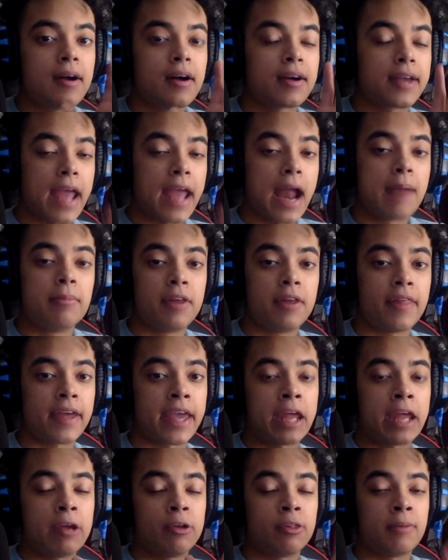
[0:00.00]
camera that
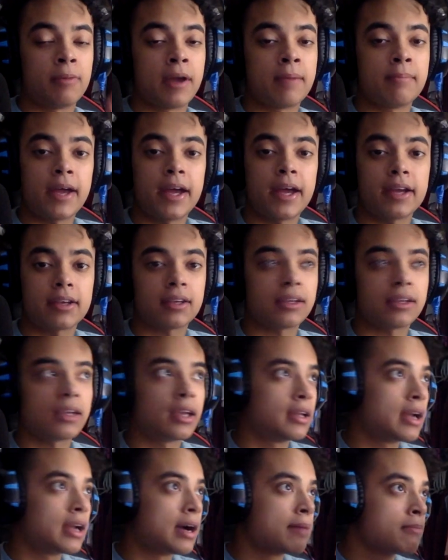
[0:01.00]
came with my Mac
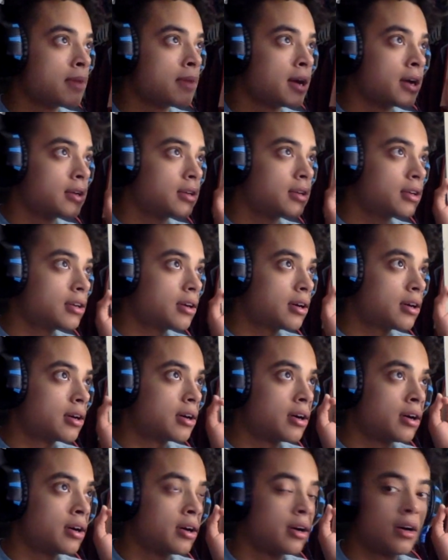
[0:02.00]
and not my
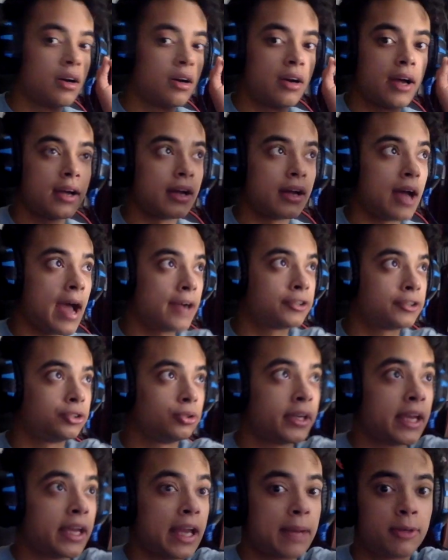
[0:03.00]
uh, actual
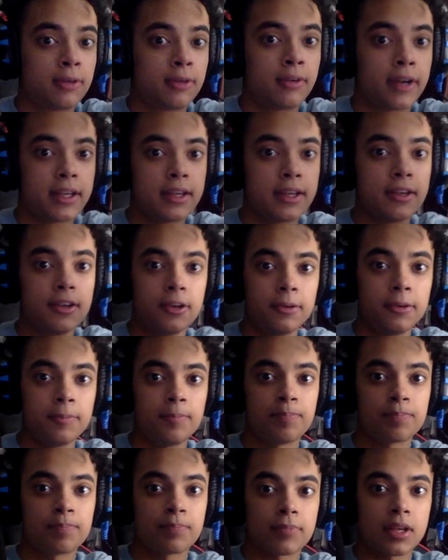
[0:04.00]
camera right here,
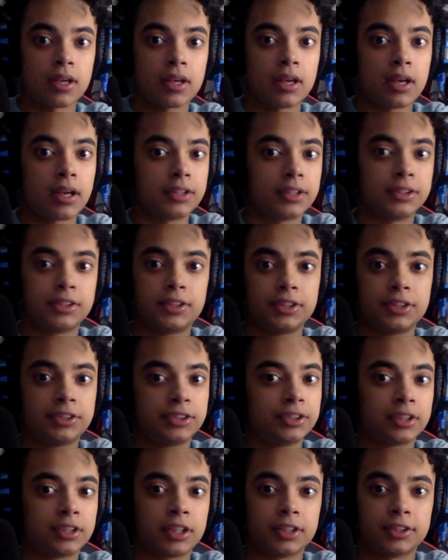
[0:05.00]
because this
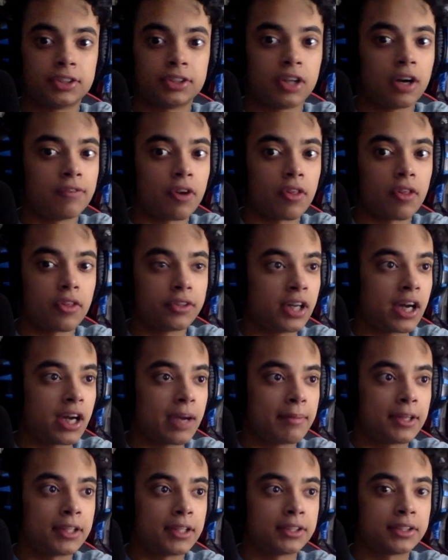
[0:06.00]
just cuts off all the
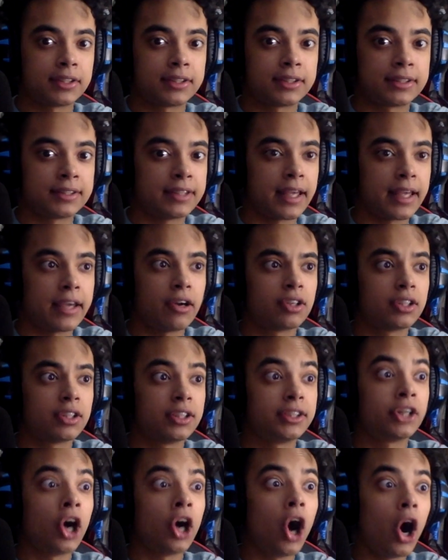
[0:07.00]
time. It doesn't stay on, and
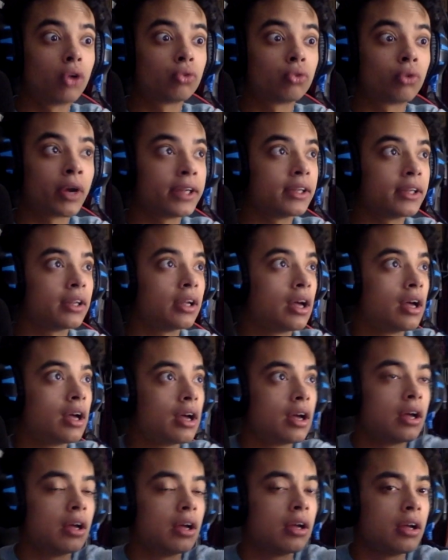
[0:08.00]
it's hot right
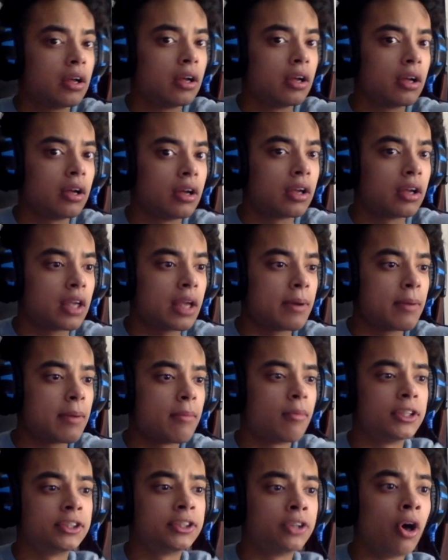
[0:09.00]
yeah
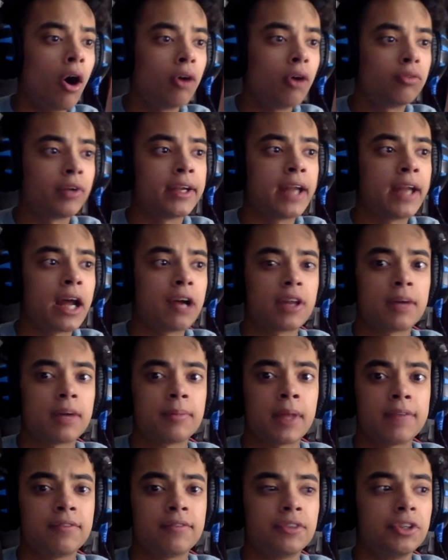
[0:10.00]
my, it's hot right now, and I'm
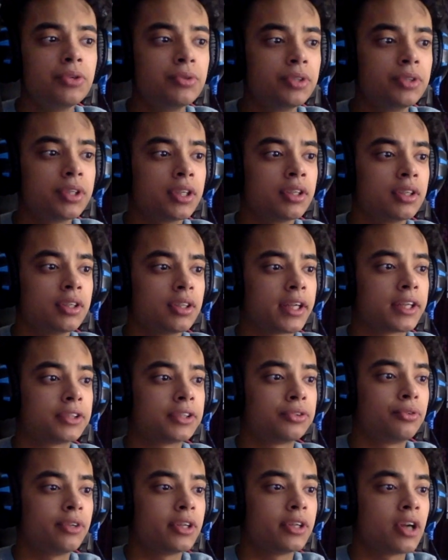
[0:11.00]
not even using it. Like,
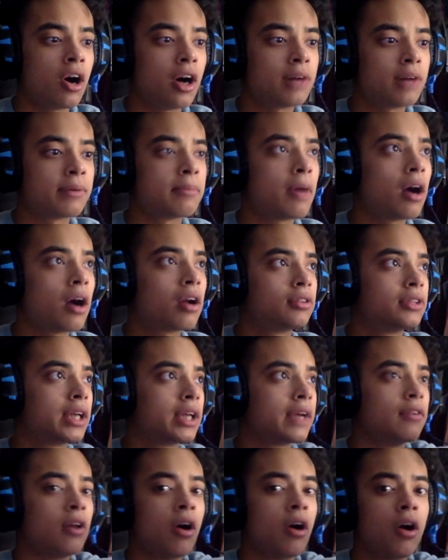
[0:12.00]
it's really hot, and my monitor's not
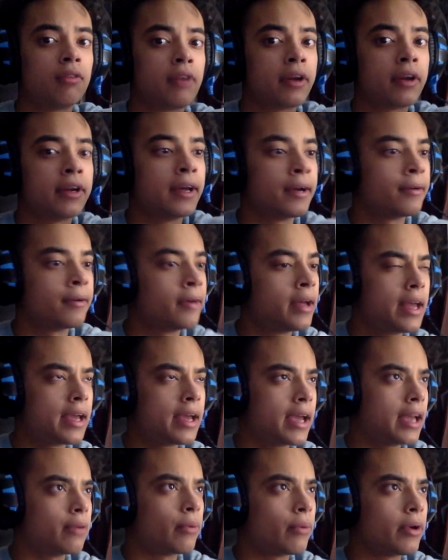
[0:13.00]
even hot right now.
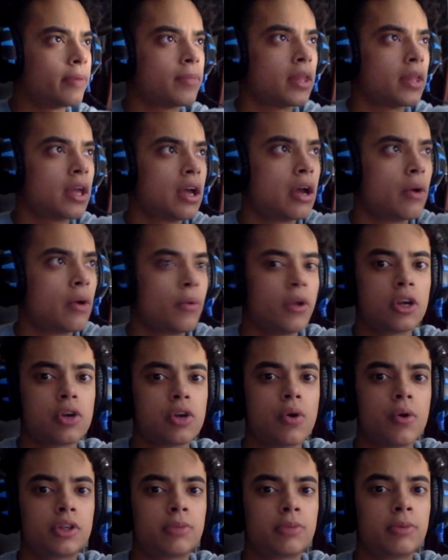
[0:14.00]
Anyway, we are
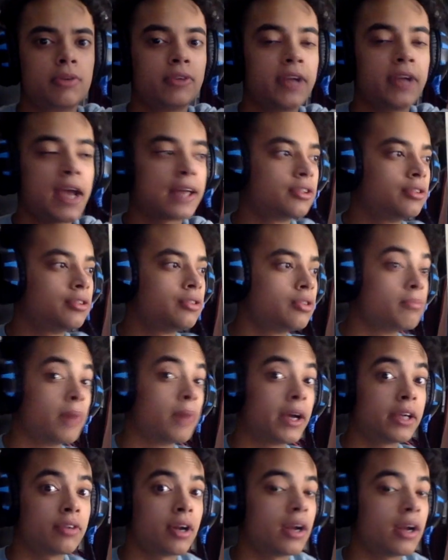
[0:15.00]
going to be reacting to
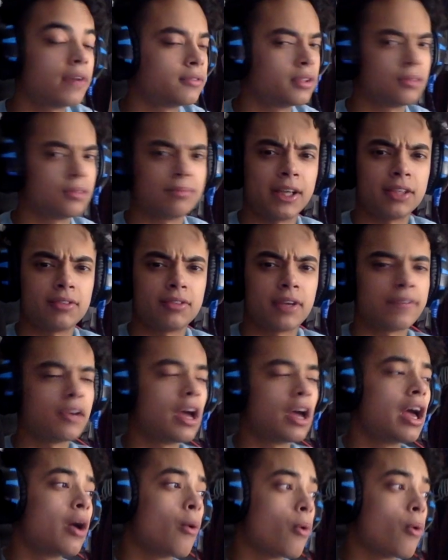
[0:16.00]
Minecraft Minecraft
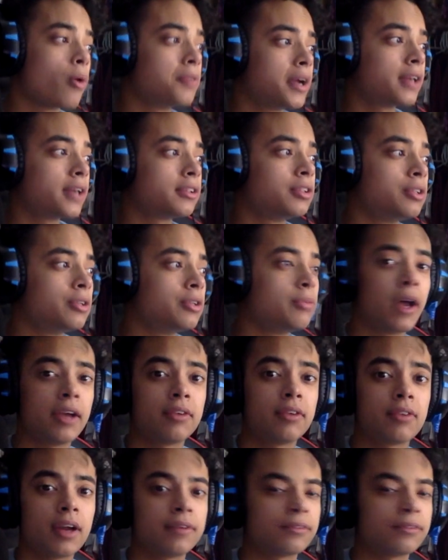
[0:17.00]
we're going to react to
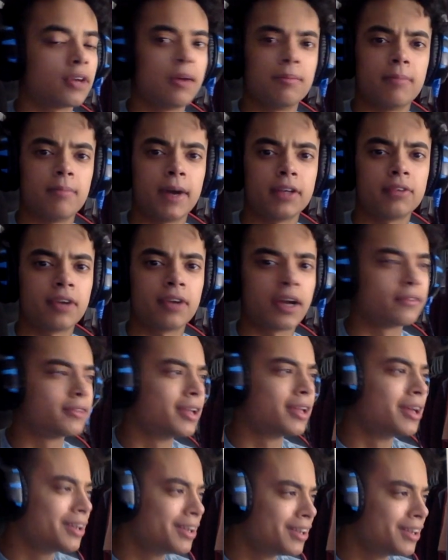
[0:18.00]
Minecraft
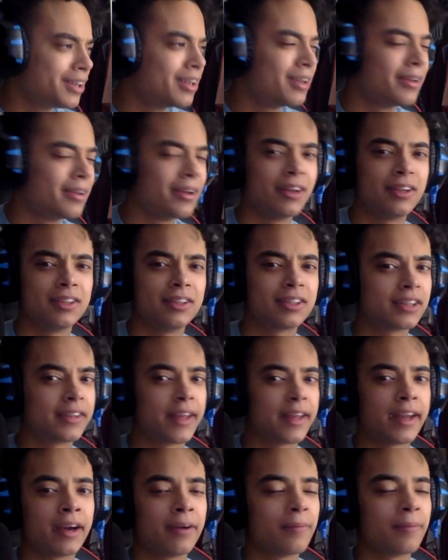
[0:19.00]
Minecraft cut
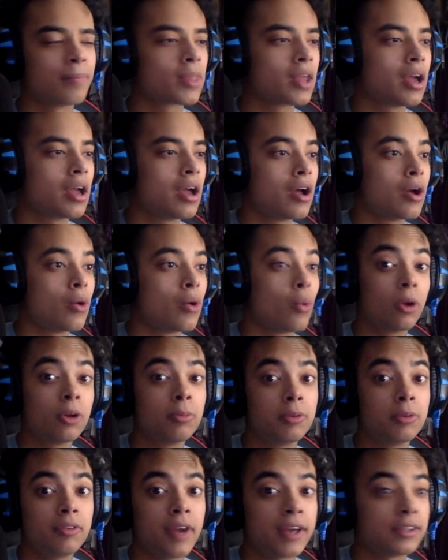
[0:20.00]
that out we're going
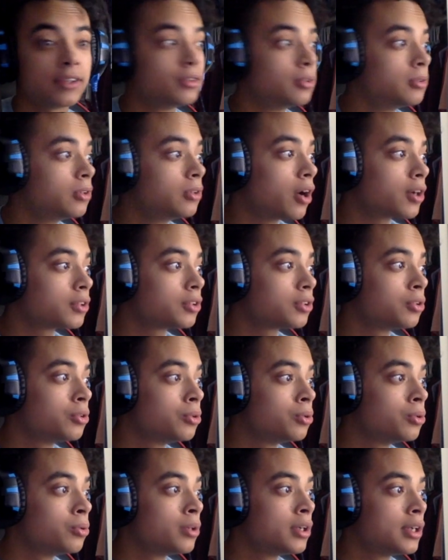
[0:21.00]
to be reacting to Doctor
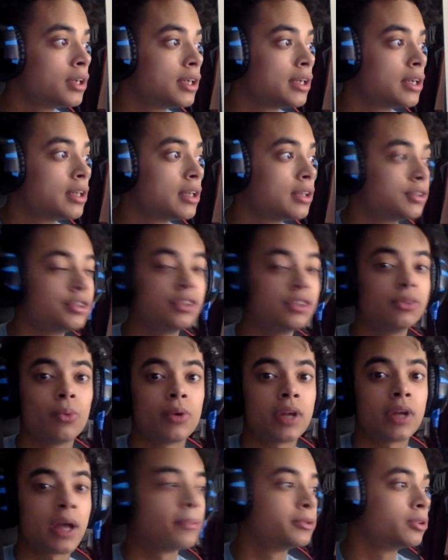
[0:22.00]
Who Season
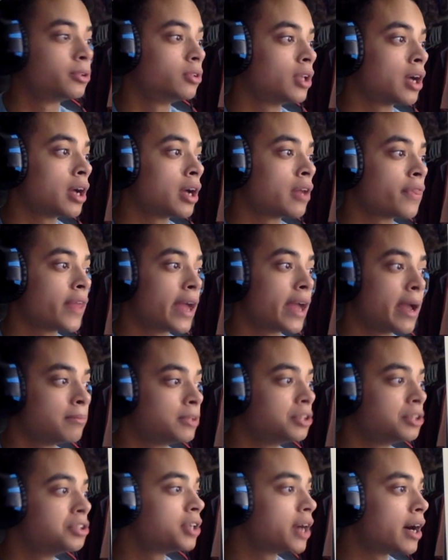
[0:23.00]
one Episode nine, The
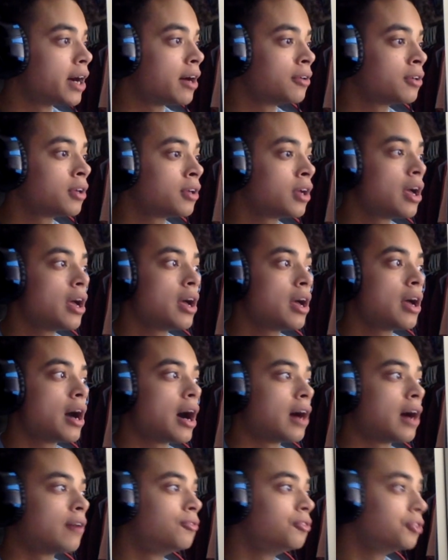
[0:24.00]
Empty Child.
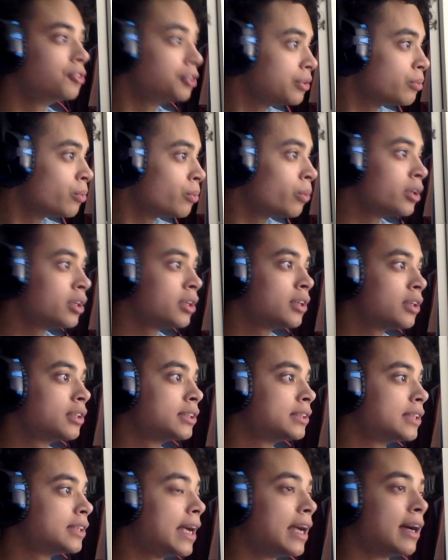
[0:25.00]
I really want to
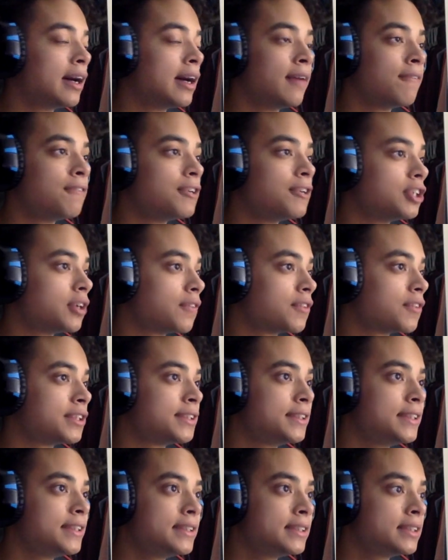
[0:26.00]
uh, finish off the
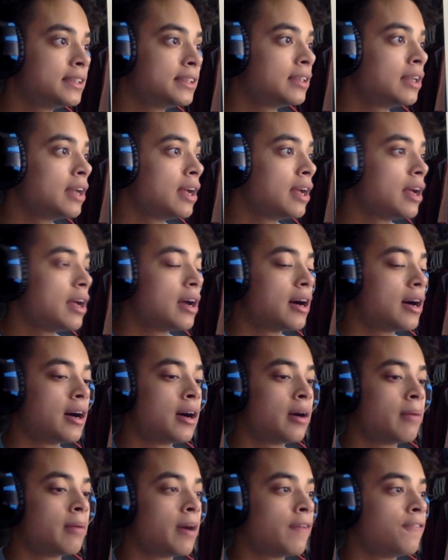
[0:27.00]
season.
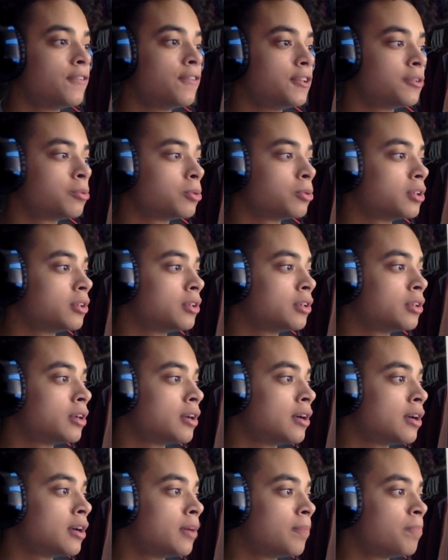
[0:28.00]
um, I finished my
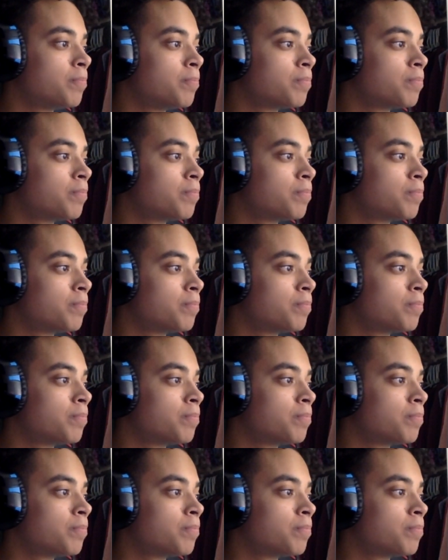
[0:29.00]
uh,